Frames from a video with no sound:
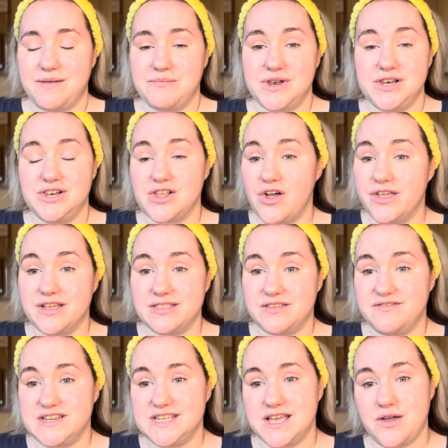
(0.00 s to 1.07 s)
Like the
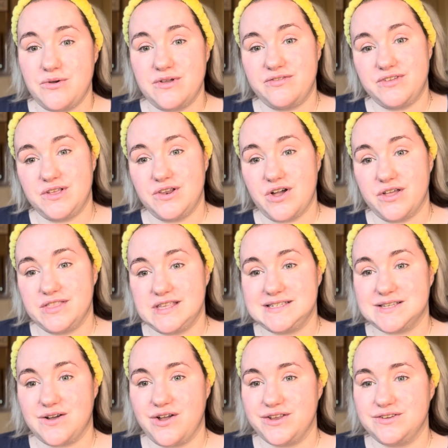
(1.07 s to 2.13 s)
video if you like this
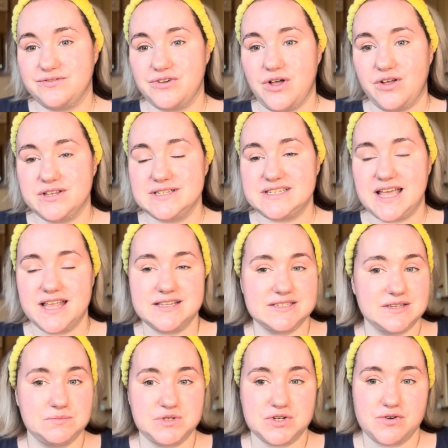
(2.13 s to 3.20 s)
kind of content,
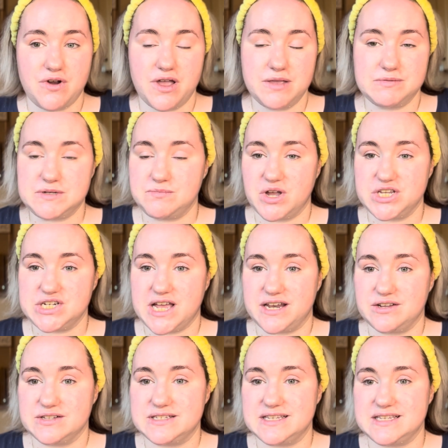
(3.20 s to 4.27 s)
subscribe to my
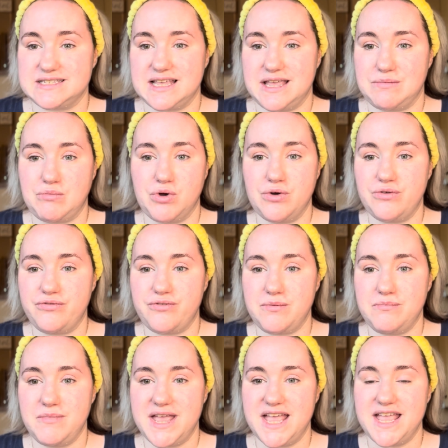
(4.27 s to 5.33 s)
channel to see more
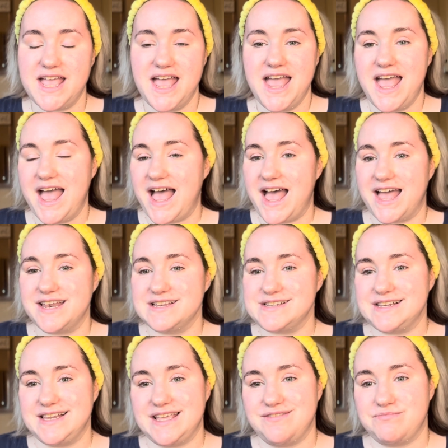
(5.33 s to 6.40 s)
from me, and
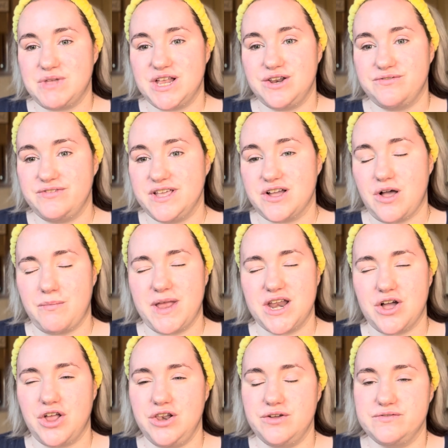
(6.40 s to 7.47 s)
leave me a lovely comment.
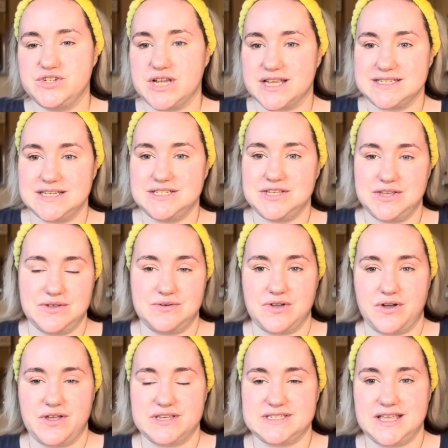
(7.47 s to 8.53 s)
I love chatting to you
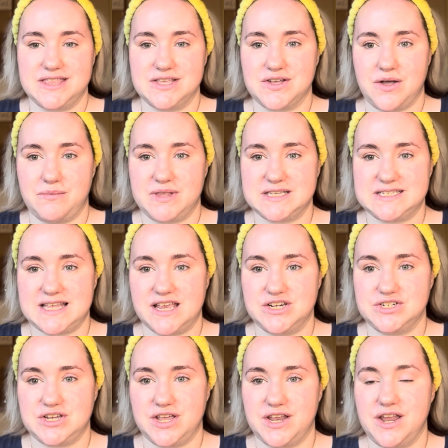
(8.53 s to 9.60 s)
guys in the comment
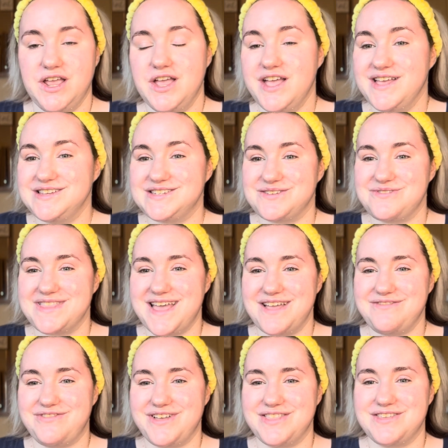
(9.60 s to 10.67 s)
section. So without
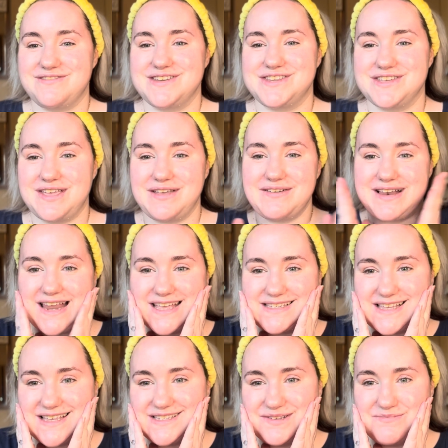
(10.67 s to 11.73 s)
further ado, let's
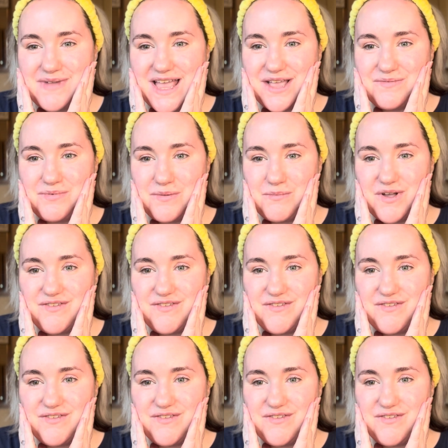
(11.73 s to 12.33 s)
get some makeup on my